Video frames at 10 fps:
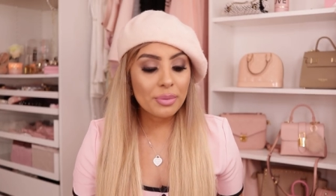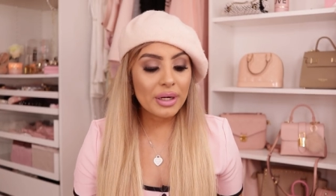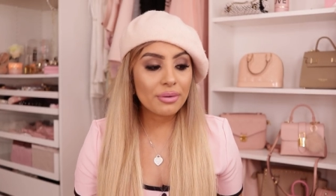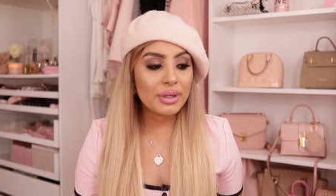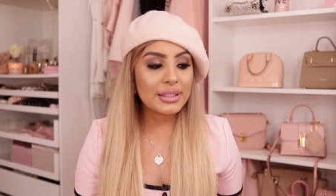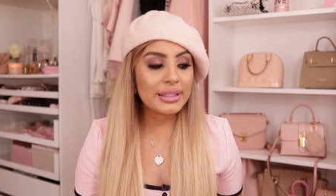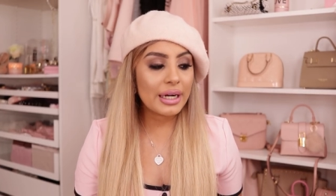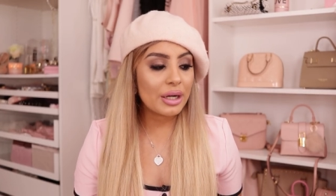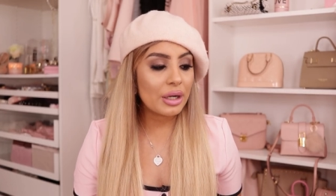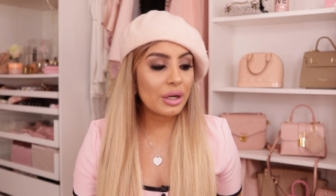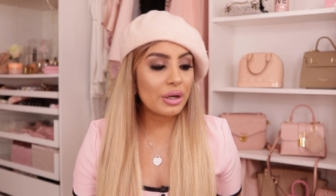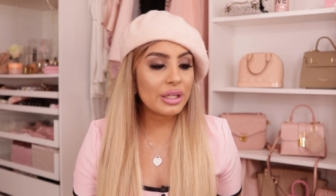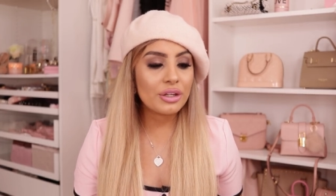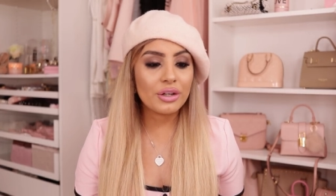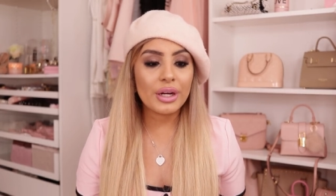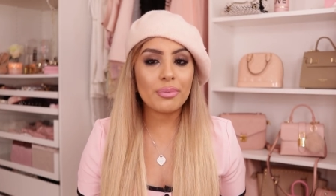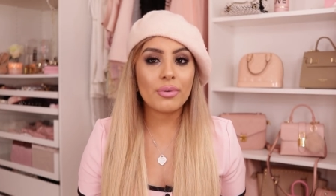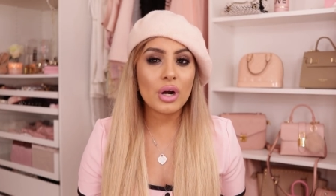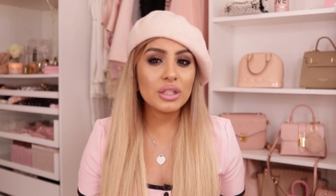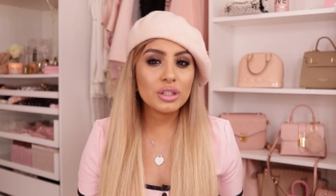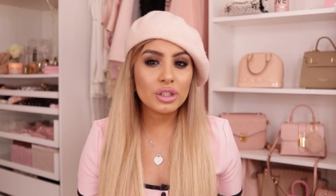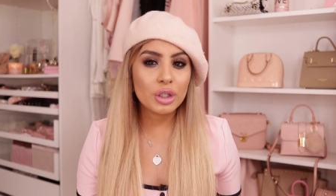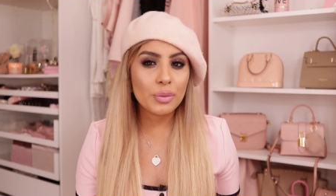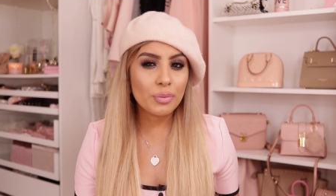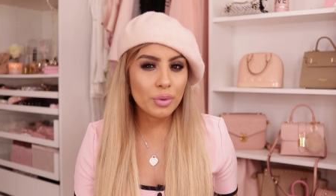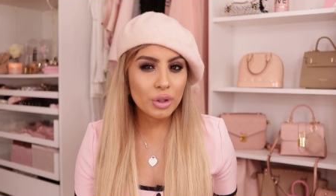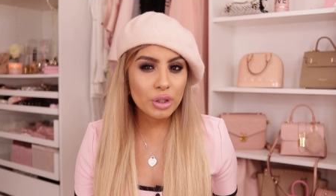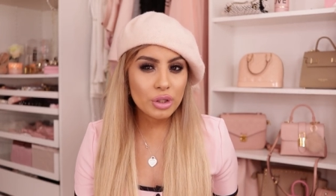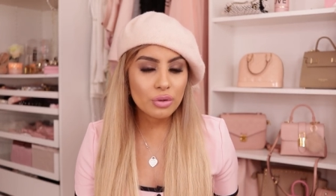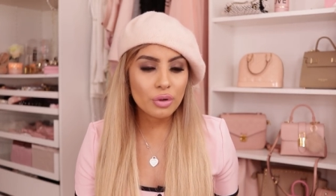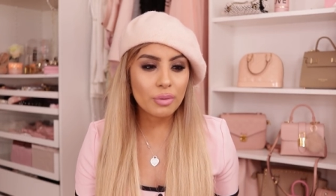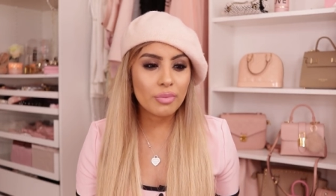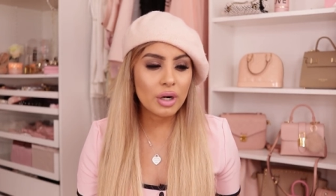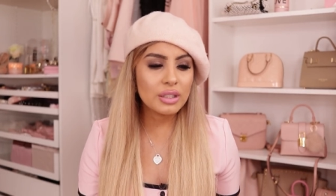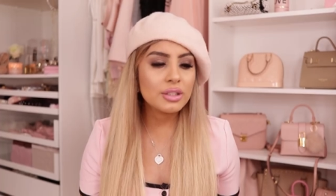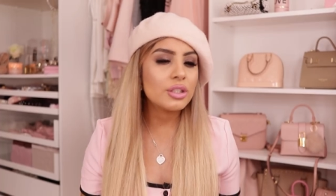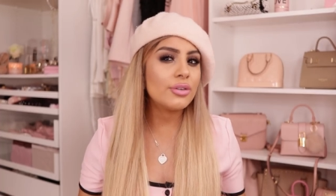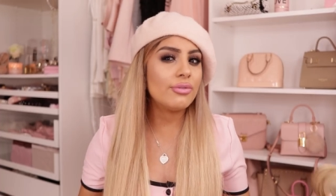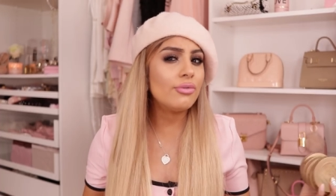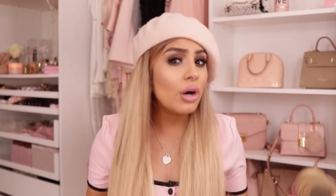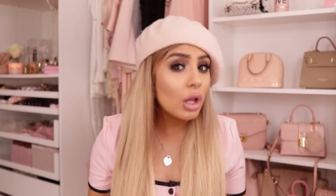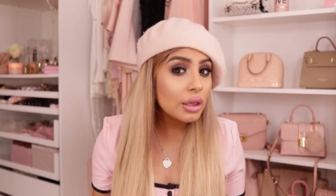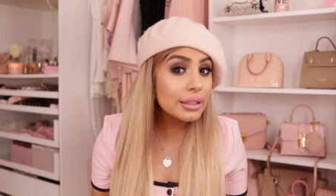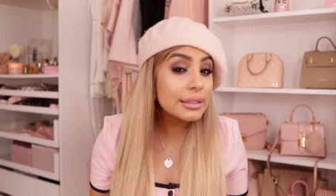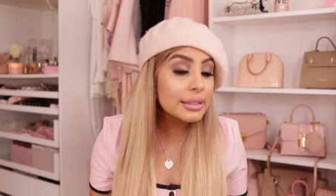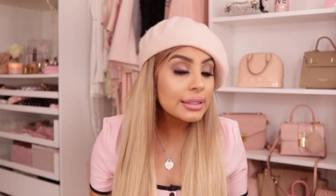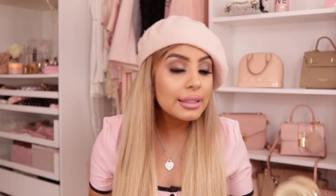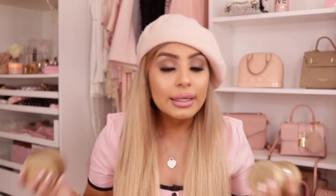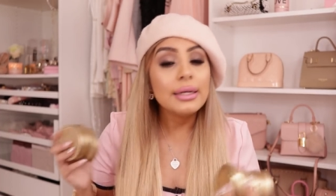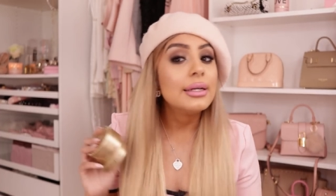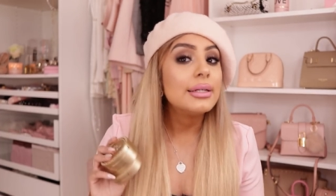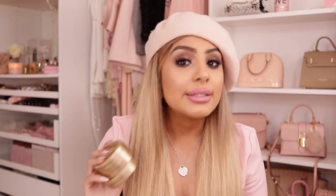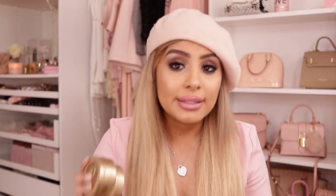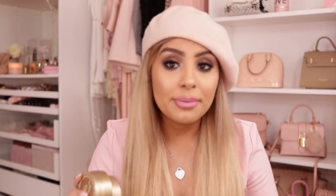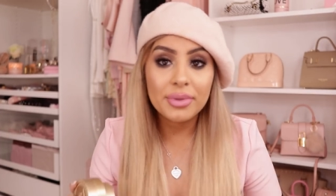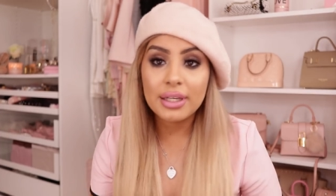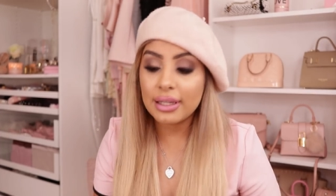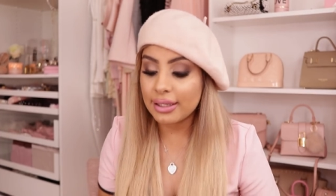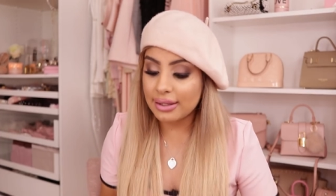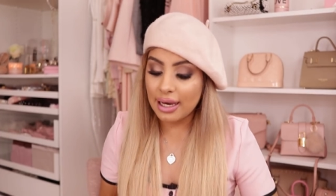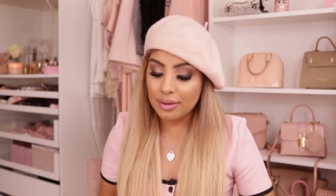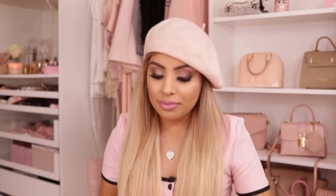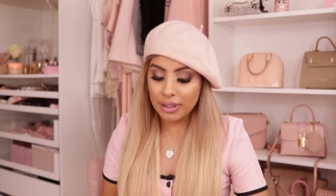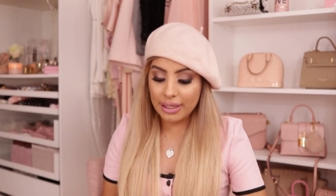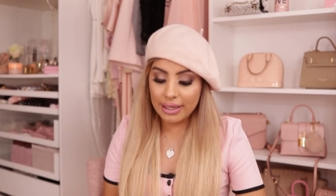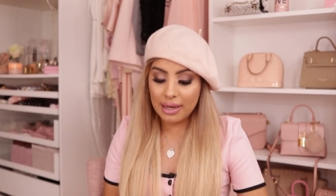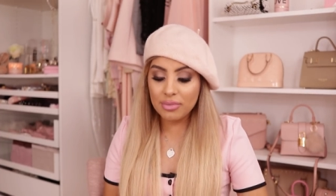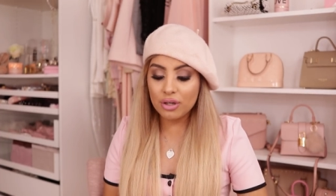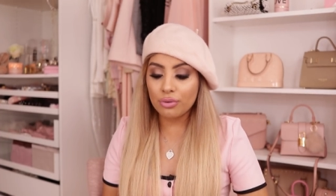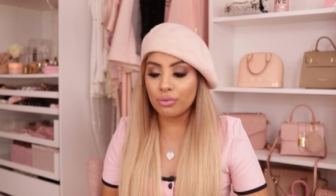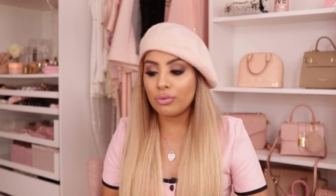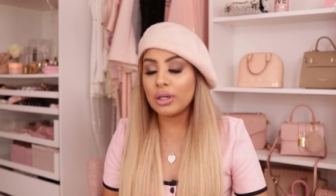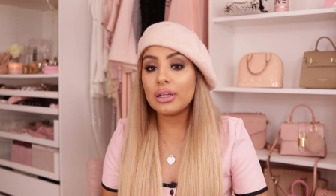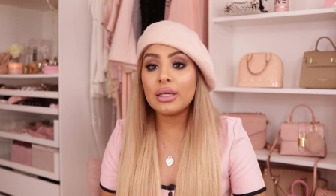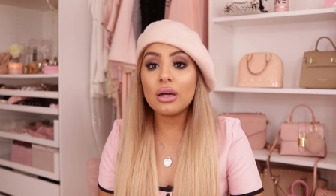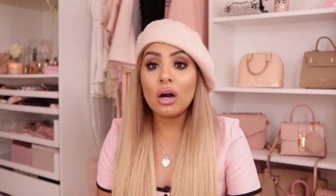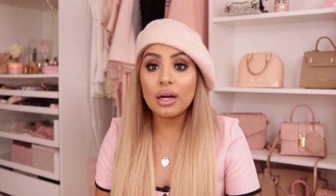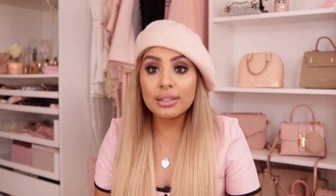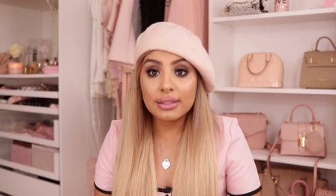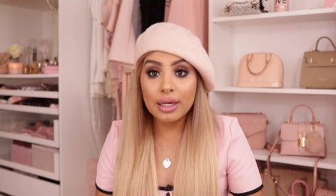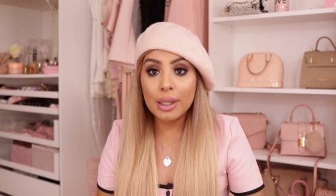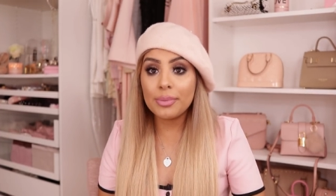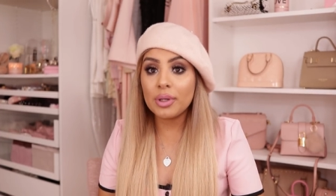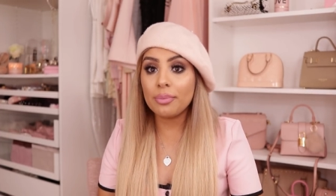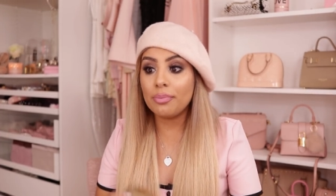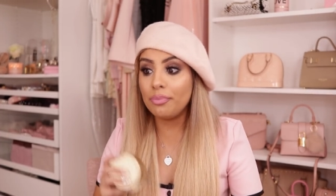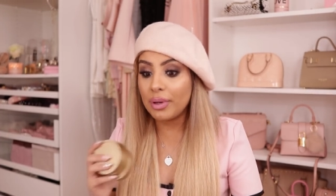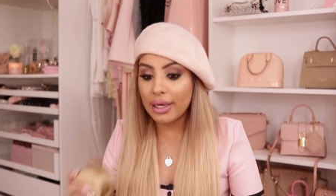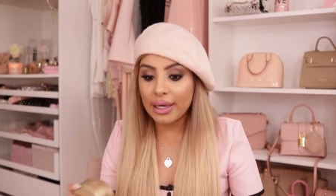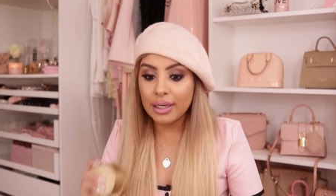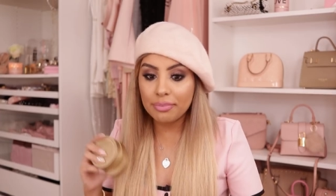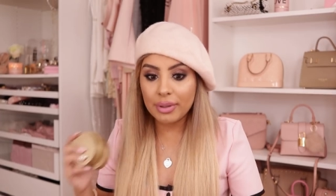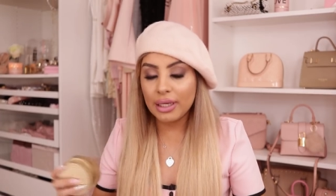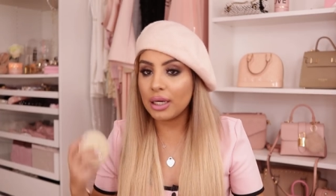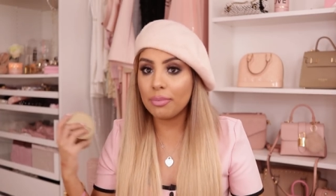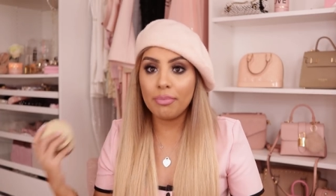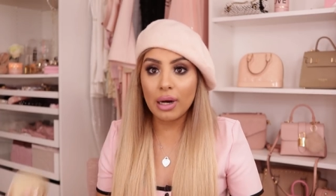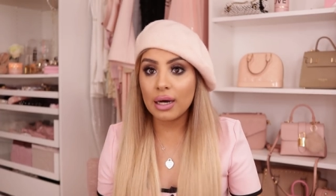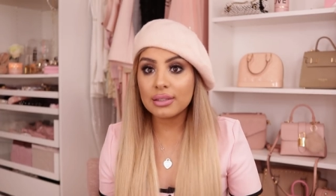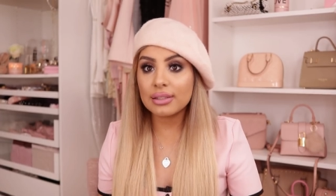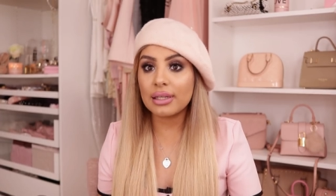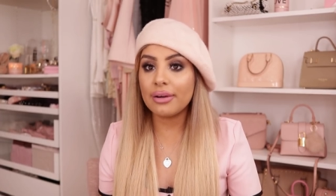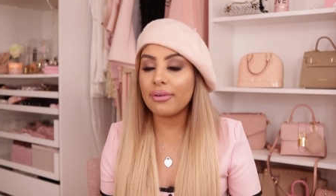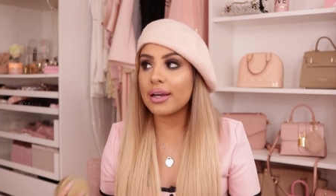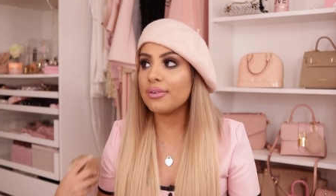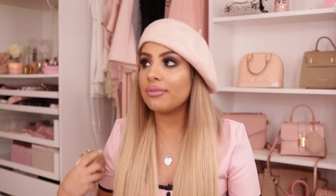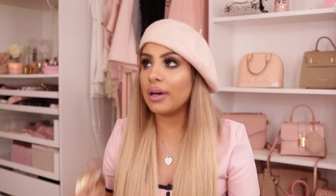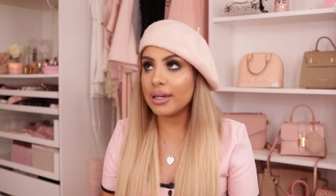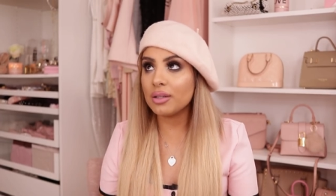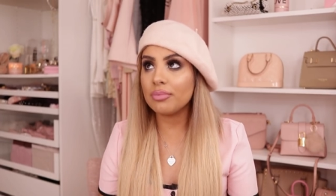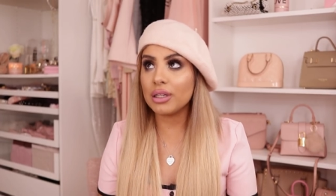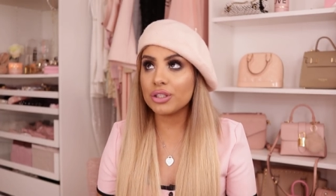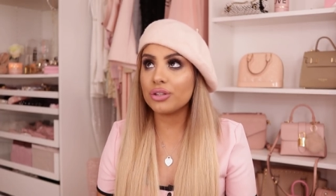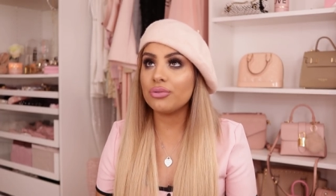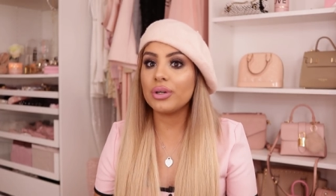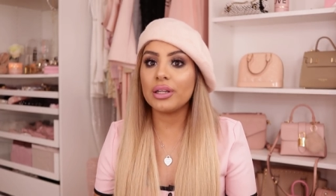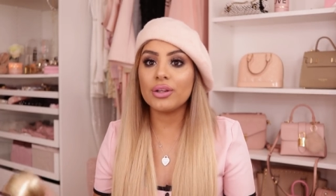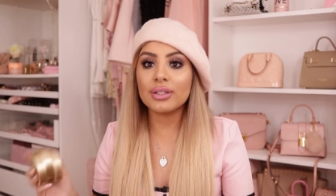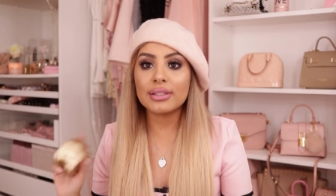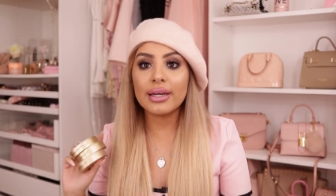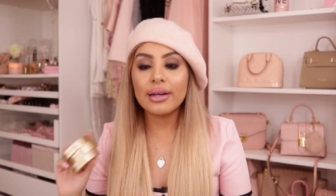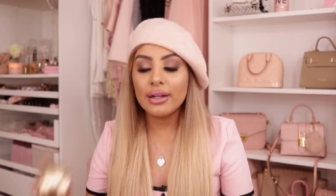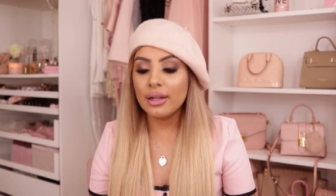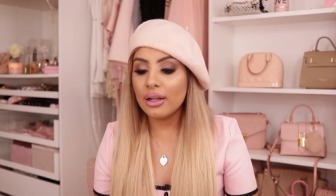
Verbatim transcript: but it was their, either their bronzer book or bronzer vault something like that but it came in a really awesome big pink box if I can find a picture of what it looks like